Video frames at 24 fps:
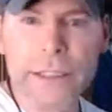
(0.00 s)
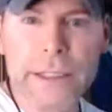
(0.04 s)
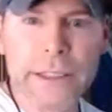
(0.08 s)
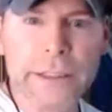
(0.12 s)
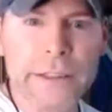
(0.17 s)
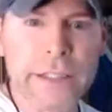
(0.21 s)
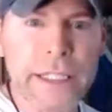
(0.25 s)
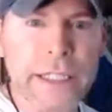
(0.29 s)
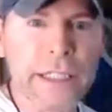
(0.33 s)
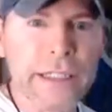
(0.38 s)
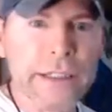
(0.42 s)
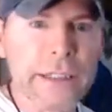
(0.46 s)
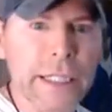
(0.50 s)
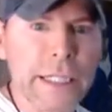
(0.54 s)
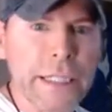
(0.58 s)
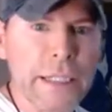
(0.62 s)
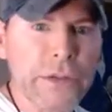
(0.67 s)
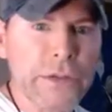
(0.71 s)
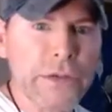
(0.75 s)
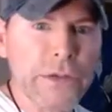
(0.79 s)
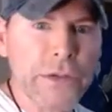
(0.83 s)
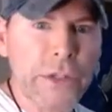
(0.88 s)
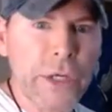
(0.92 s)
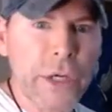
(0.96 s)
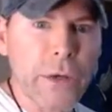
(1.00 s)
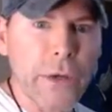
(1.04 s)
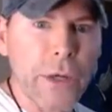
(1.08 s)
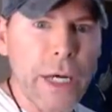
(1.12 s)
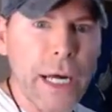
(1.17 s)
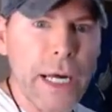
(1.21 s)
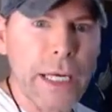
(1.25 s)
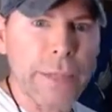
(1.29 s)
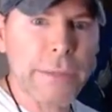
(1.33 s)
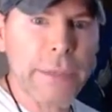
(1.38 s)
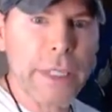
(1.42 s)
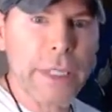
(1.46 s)
This thing is like so,
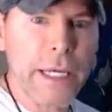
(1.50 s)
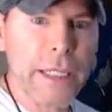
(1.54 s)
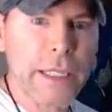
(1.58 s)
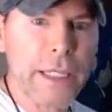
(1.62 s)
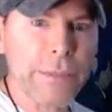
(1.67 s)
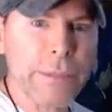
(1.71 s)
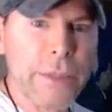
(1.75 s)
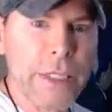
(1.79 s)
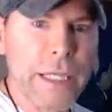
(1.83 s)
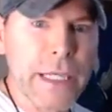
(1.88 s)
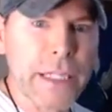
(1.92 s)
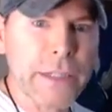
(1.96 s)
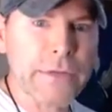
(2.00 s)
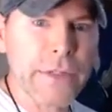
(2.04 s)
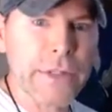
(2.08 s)
I mean, I could be like